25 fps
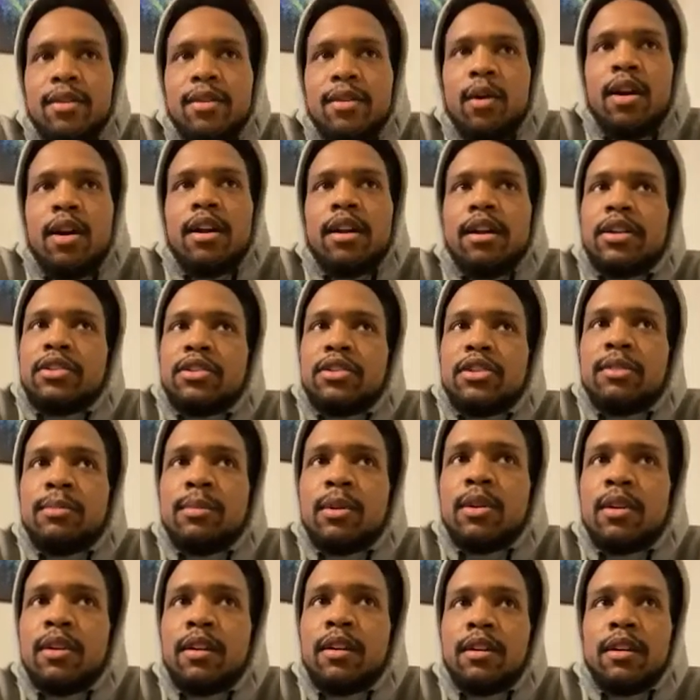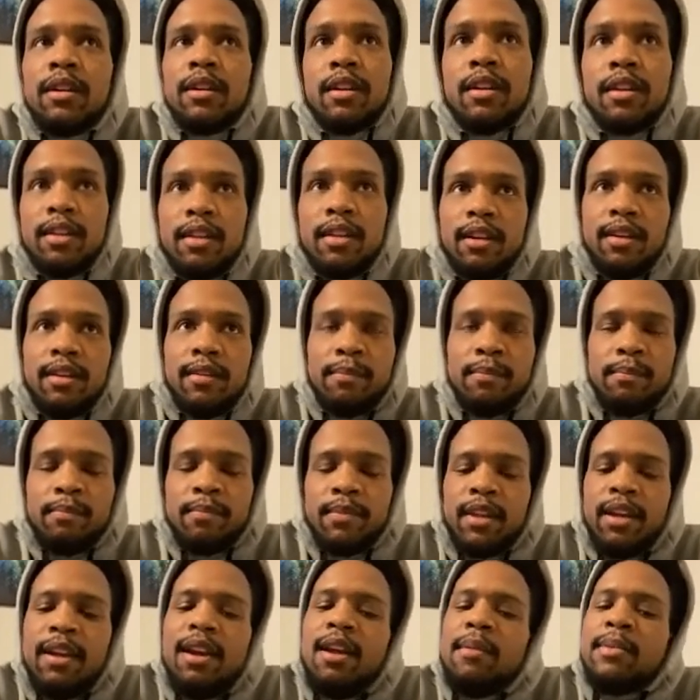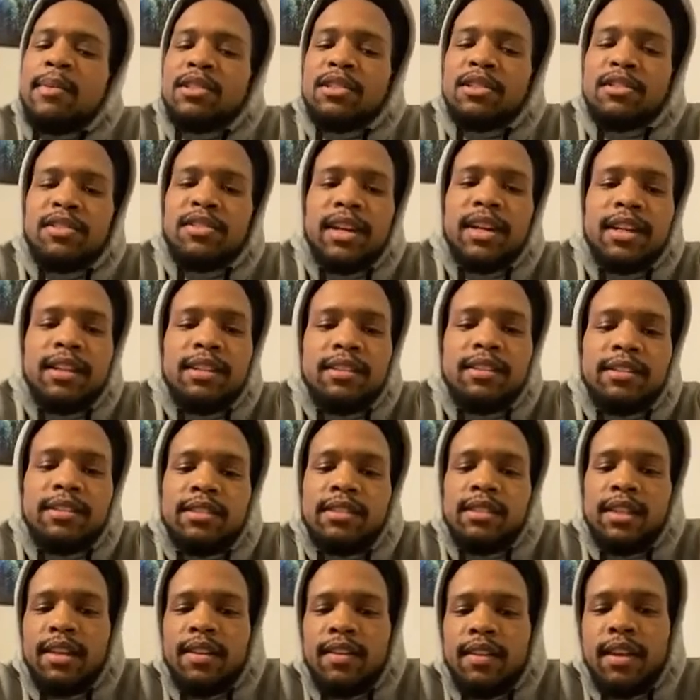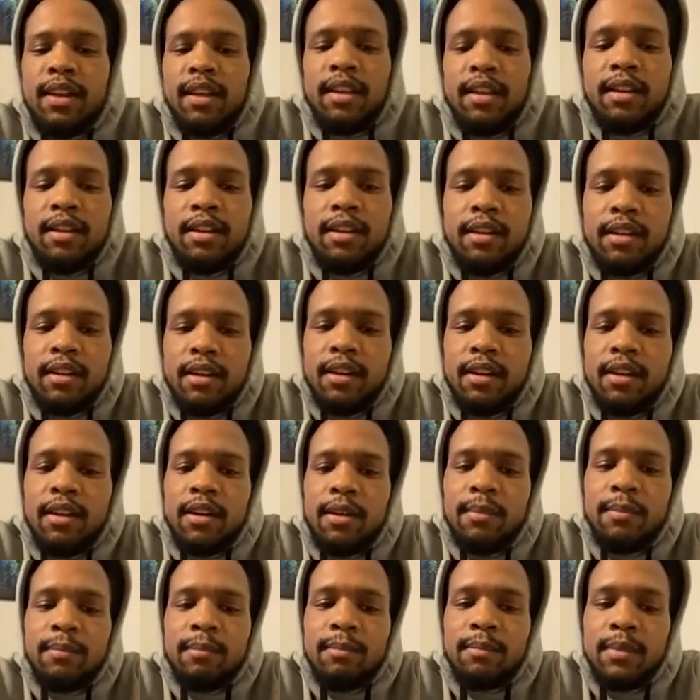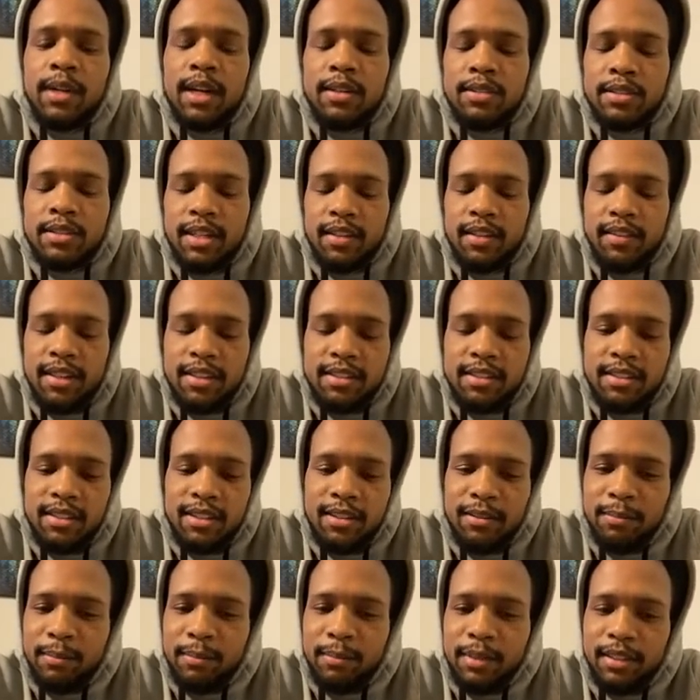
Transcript: one or two more amateur fights, and then I'll take that step.